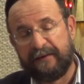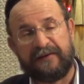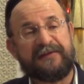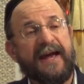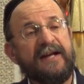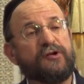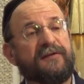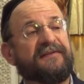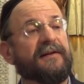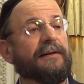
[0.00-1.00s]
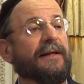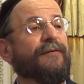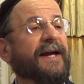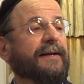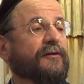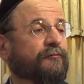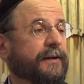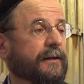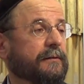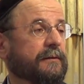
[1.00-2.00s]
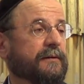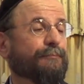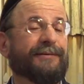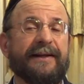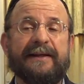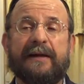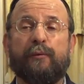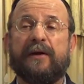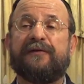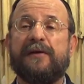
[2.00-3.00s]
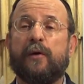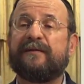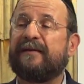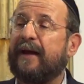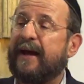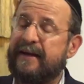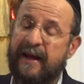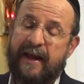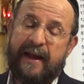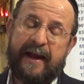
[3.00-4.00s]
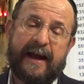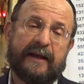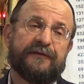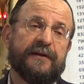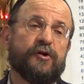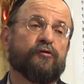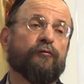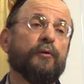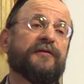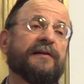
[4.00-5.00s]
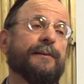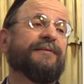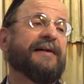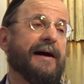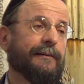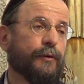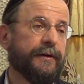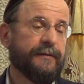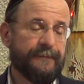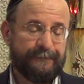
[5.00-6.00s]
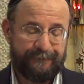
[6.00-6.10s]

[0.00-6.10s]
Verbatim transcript: the sages still living in Israel completed what is known today as the Jerusalem Talmud